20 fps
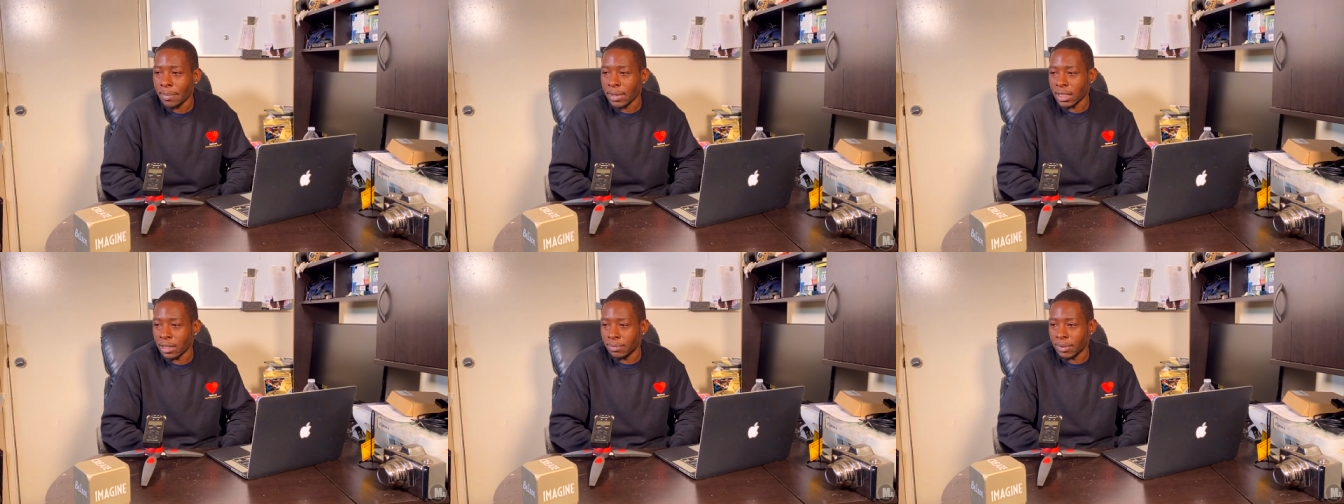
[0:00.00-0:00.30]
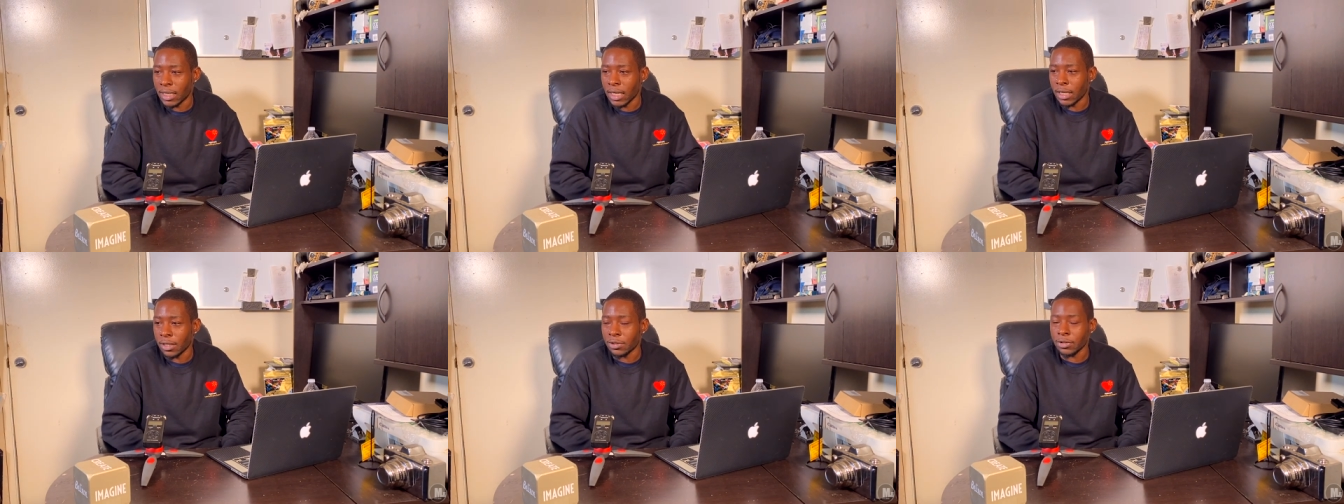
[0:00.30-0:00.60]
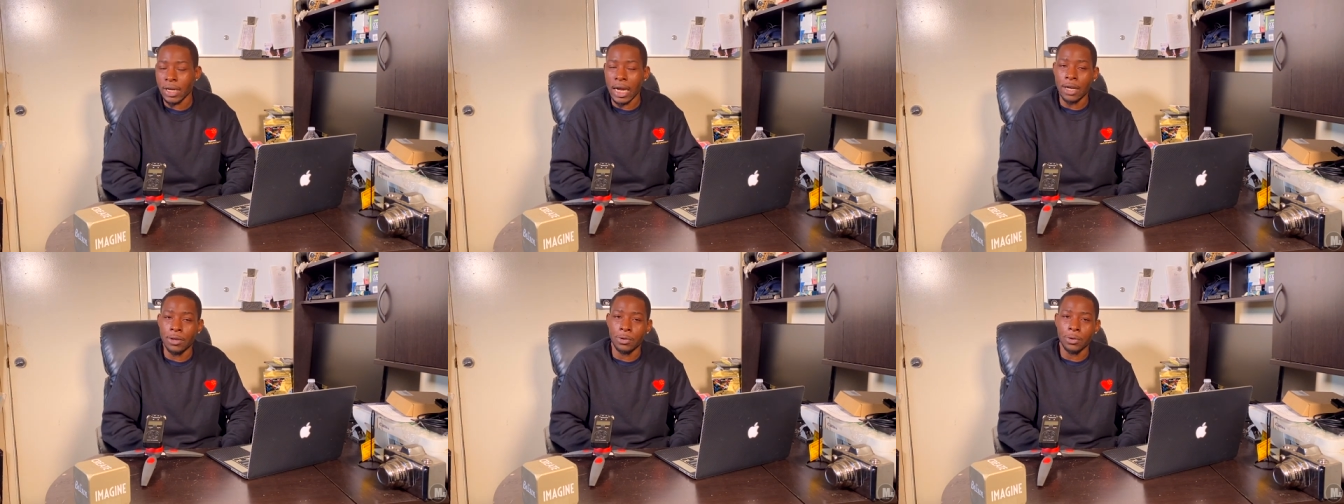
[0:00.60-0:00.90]
is because you're
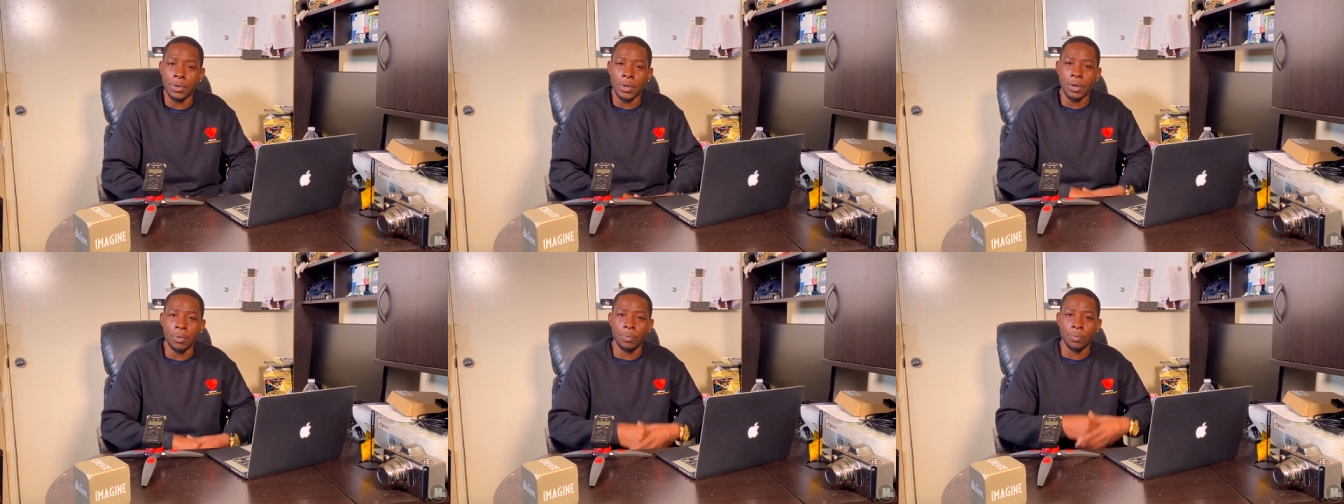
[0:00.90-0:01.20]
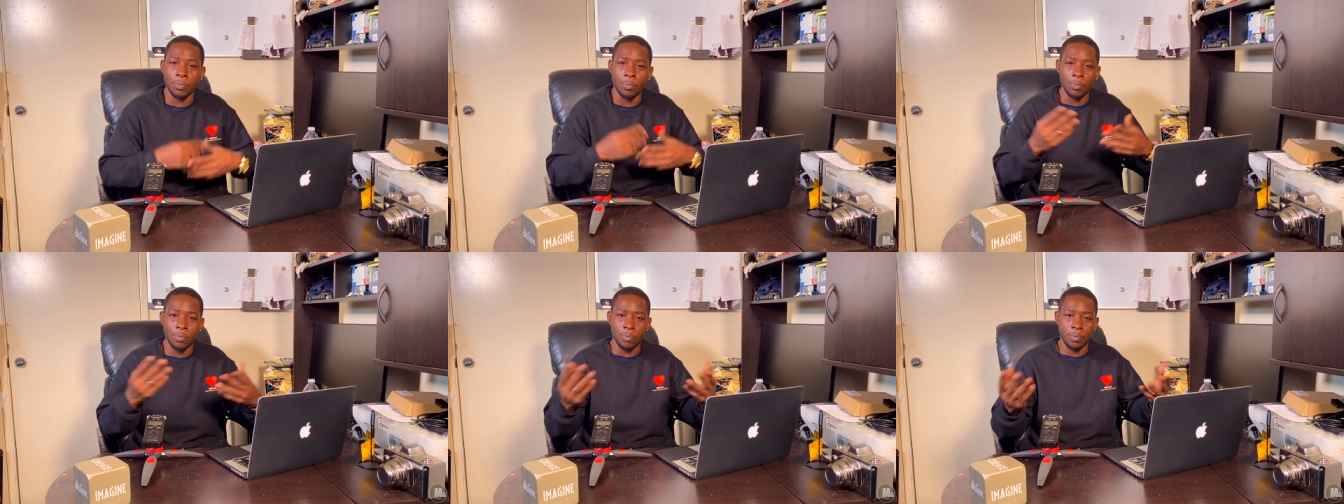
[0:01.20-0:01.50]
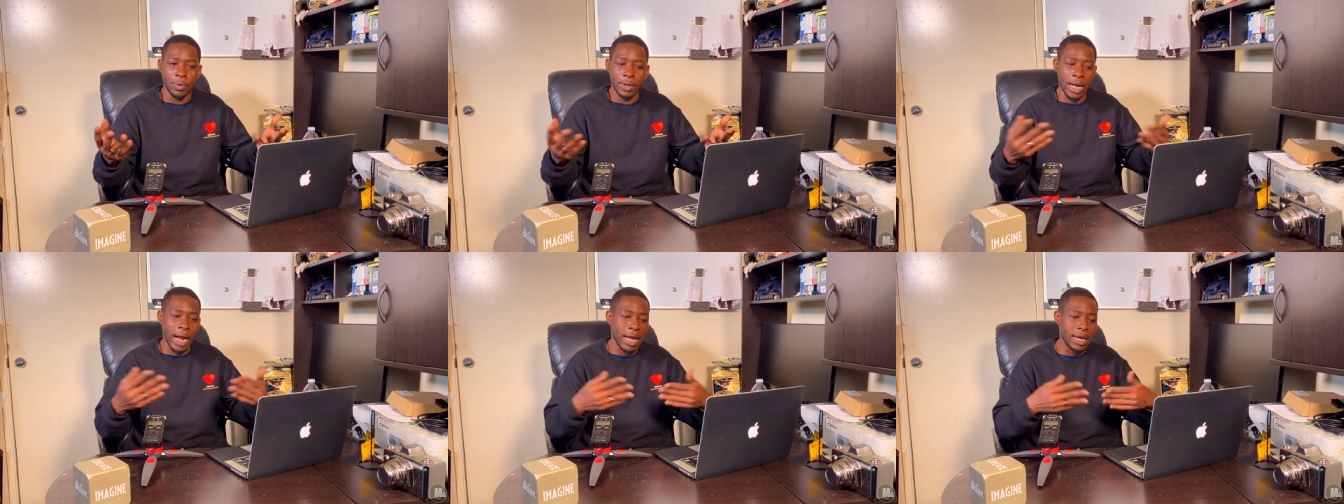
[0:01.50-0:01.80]
not doing
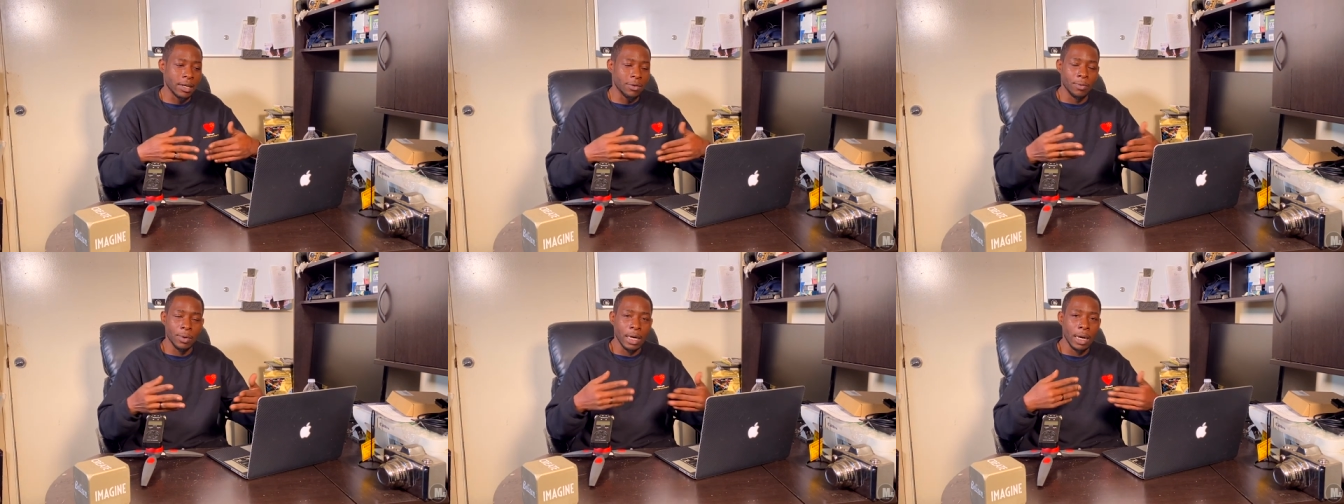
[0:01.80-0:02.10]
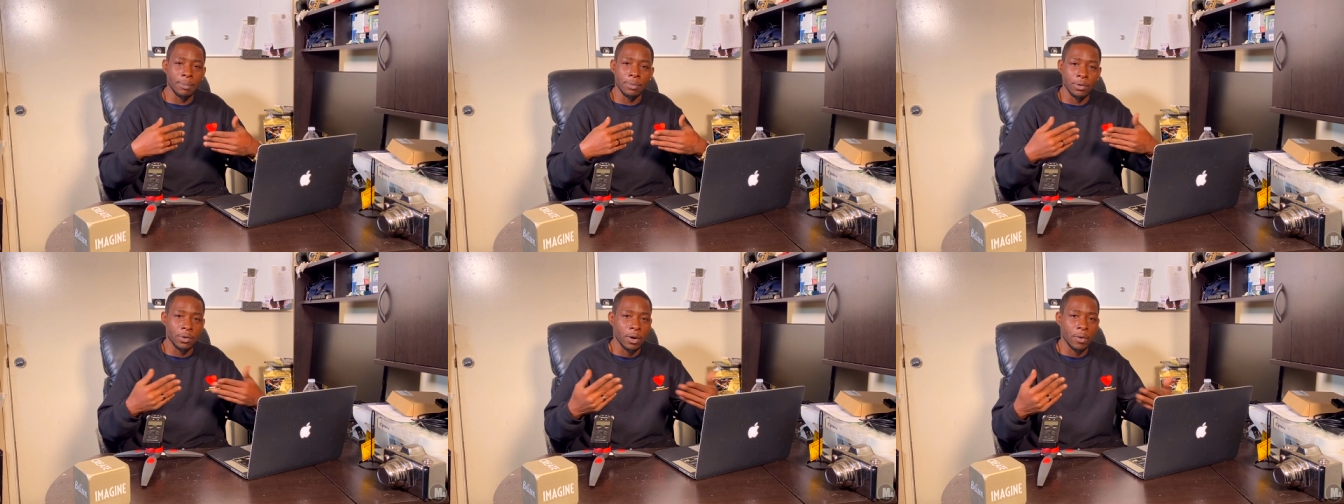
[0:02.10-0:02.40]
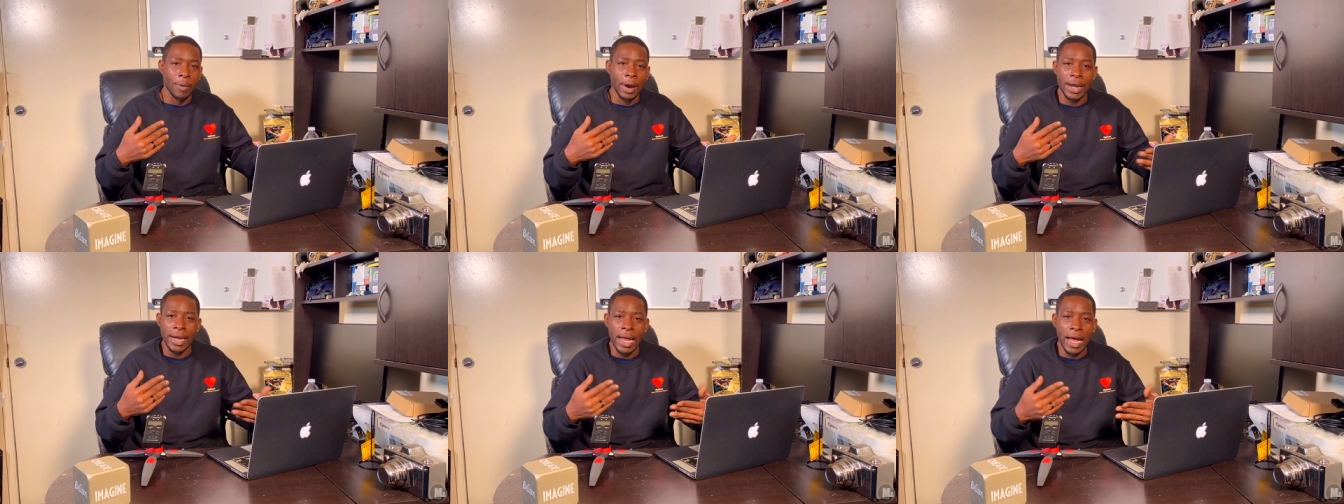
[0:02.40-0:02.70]
kind of what I'm doing
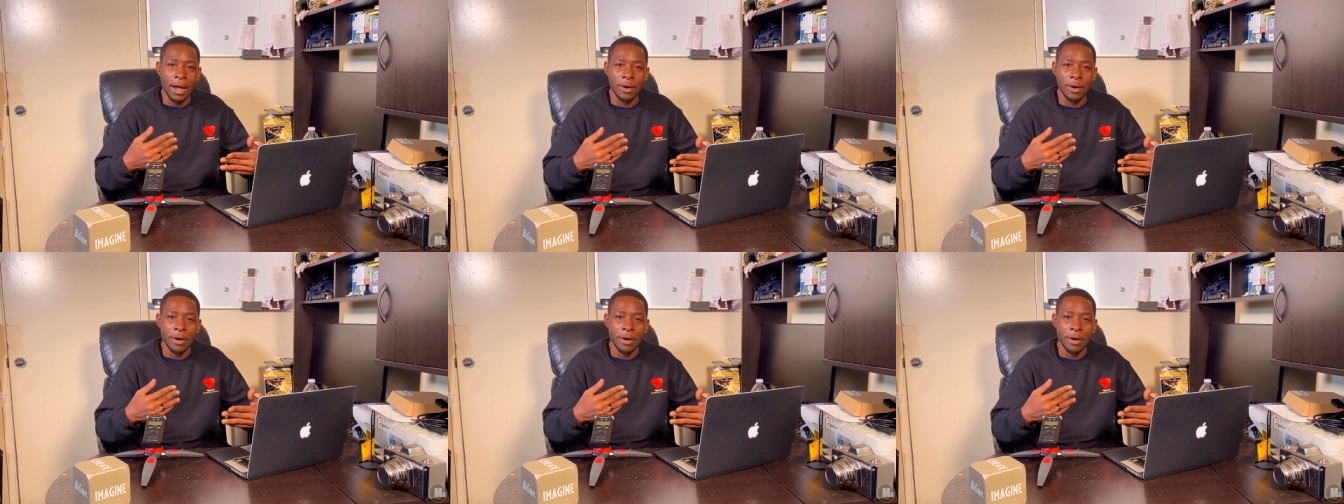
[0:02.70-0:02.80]
right now.